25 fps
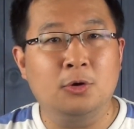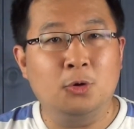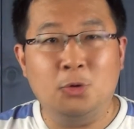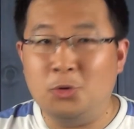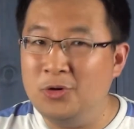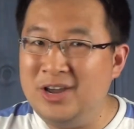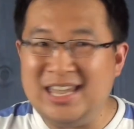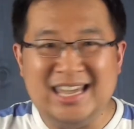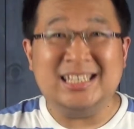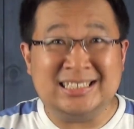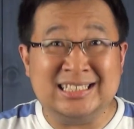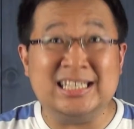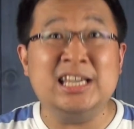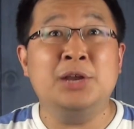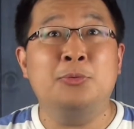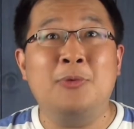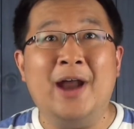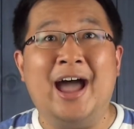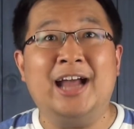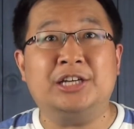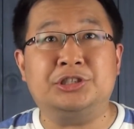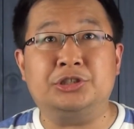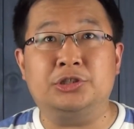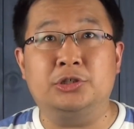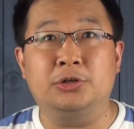who is
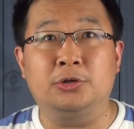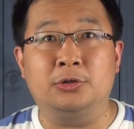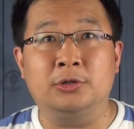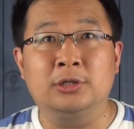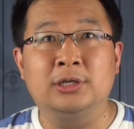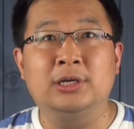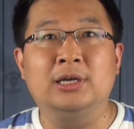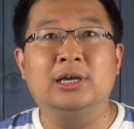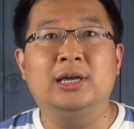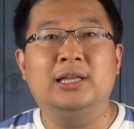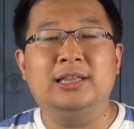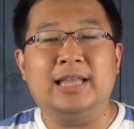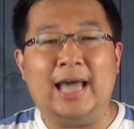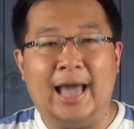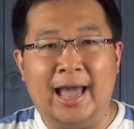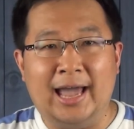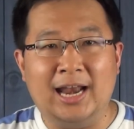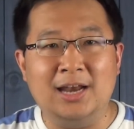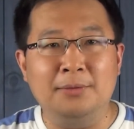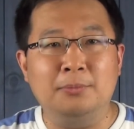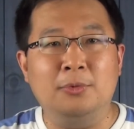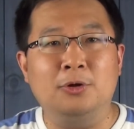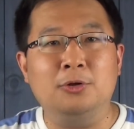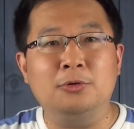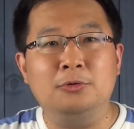irrational. The
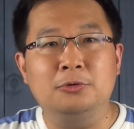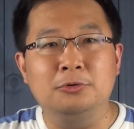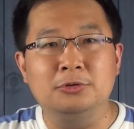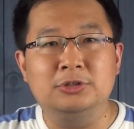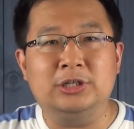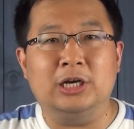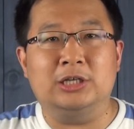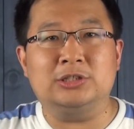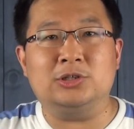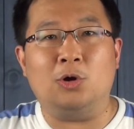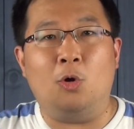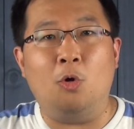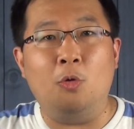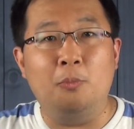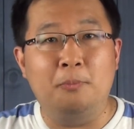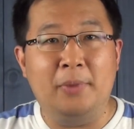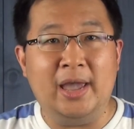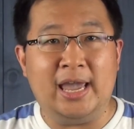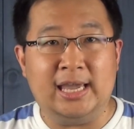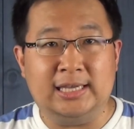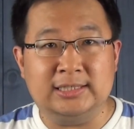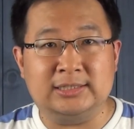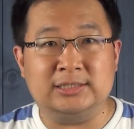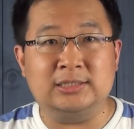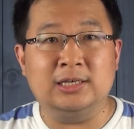animal who just
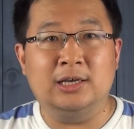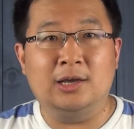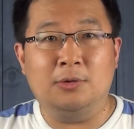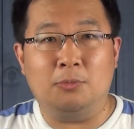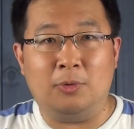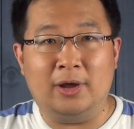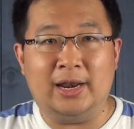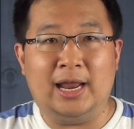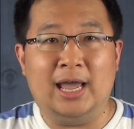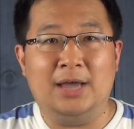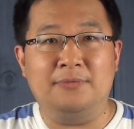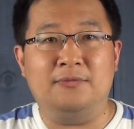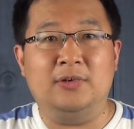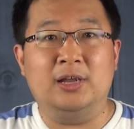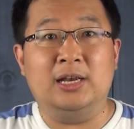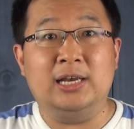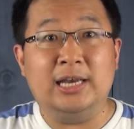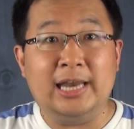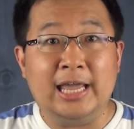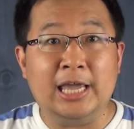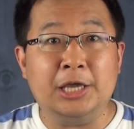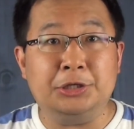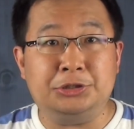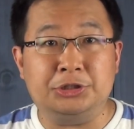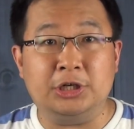obeys whatever
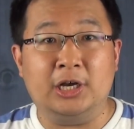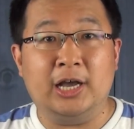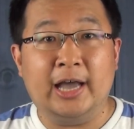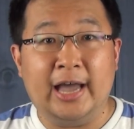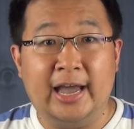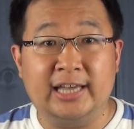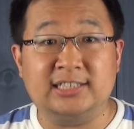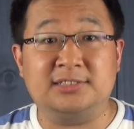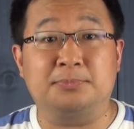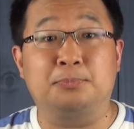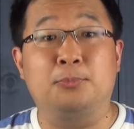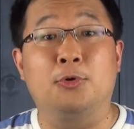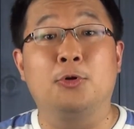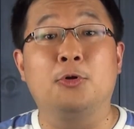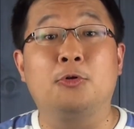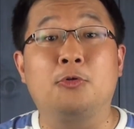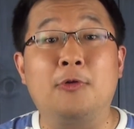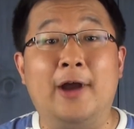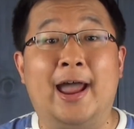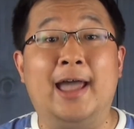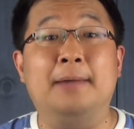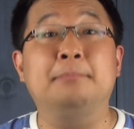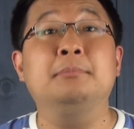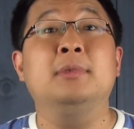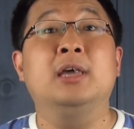nature has
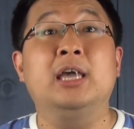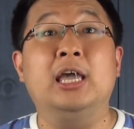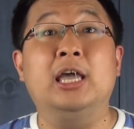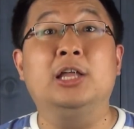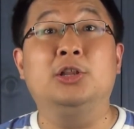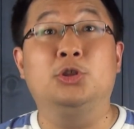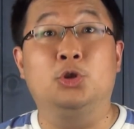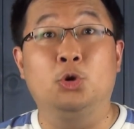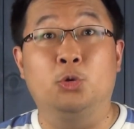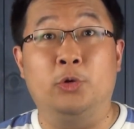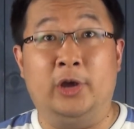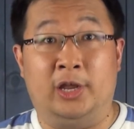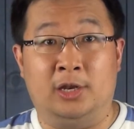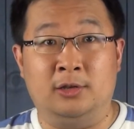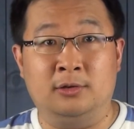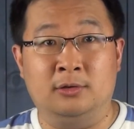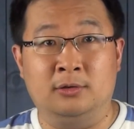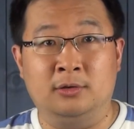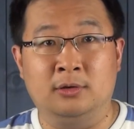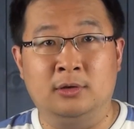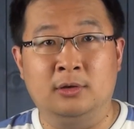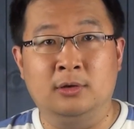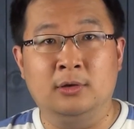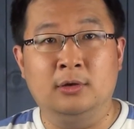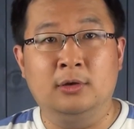programmed into it.
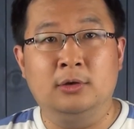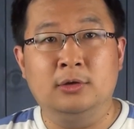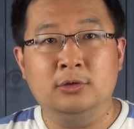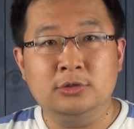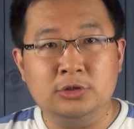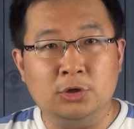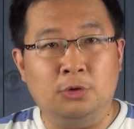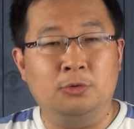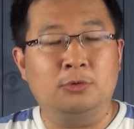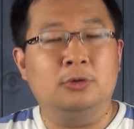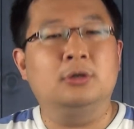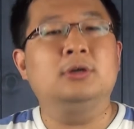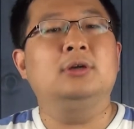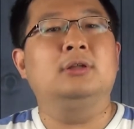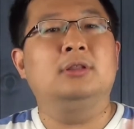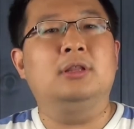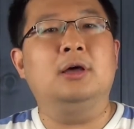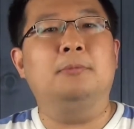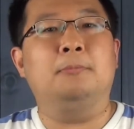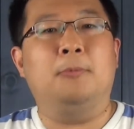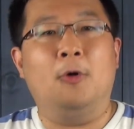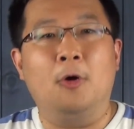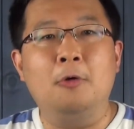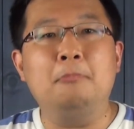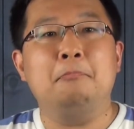So
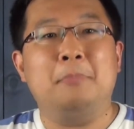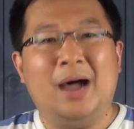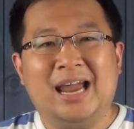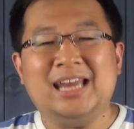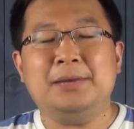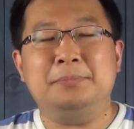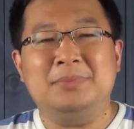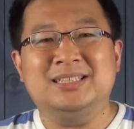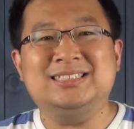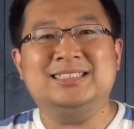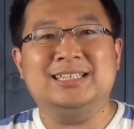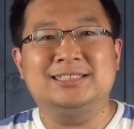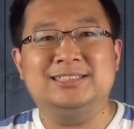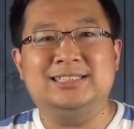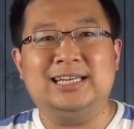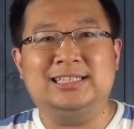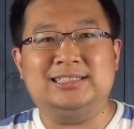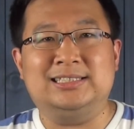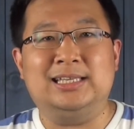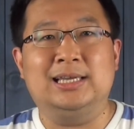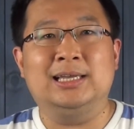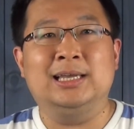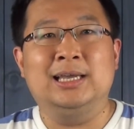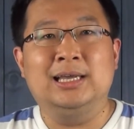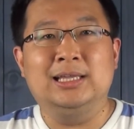the poem might be
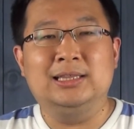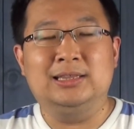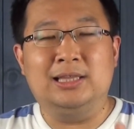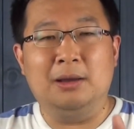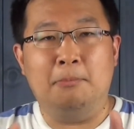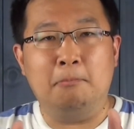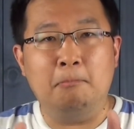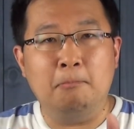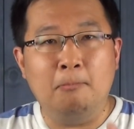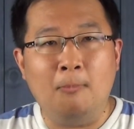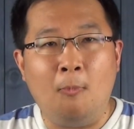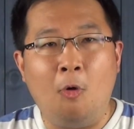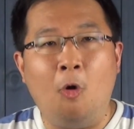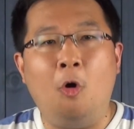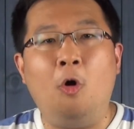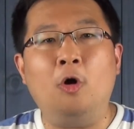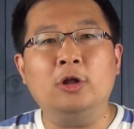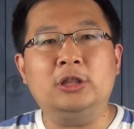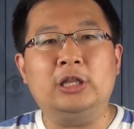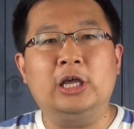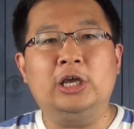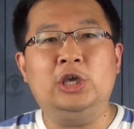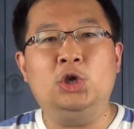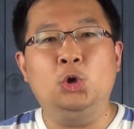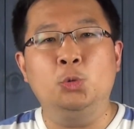suggesting the
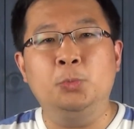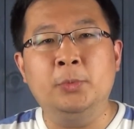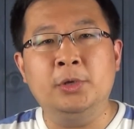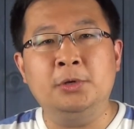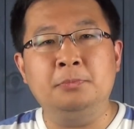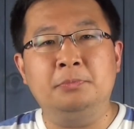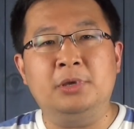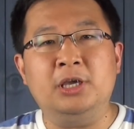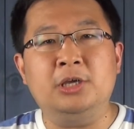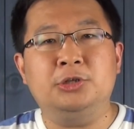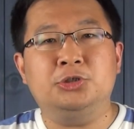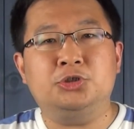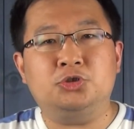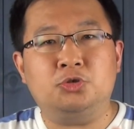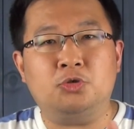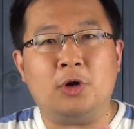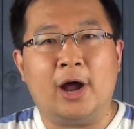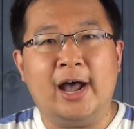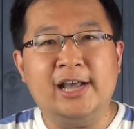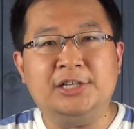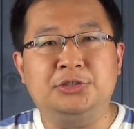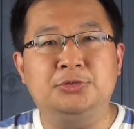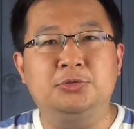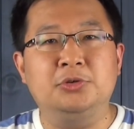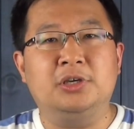more the human being
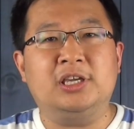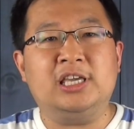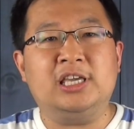tries to